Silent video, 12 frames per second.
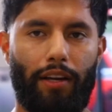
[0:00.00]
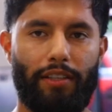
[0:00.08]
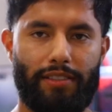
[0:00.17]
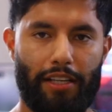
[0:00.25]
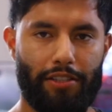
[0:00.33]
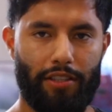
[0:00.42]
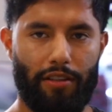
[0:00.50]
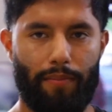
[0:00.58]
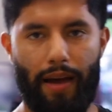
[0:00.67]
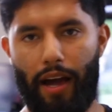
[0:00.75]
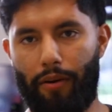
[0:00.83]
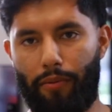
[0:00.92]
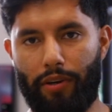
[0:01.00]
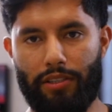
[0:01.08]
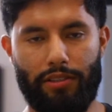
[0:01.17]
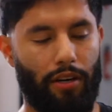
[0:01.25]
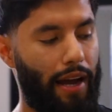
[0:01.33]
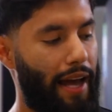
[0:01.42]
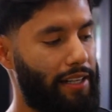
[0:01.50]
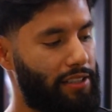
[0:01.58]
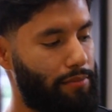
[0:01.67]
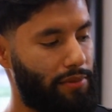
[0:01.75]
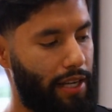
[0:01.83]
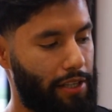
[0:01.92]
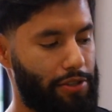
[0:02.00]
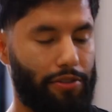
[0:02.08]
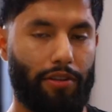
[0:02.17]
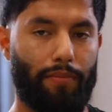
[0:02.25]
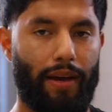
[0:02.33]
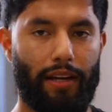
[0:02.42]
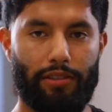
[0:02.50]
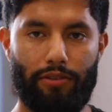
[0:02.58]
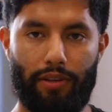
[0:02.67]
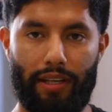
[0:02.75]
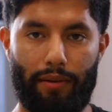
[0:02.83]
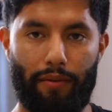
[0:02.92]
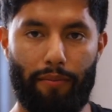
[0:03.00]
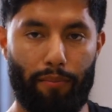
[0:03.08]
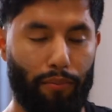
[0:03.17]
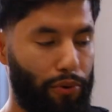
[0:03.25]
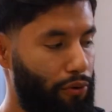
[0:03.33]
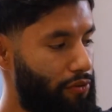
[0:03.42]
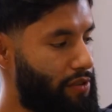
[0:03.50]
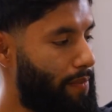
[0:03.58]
In the section in the back, we're gonna start adding some texture in the back so it moves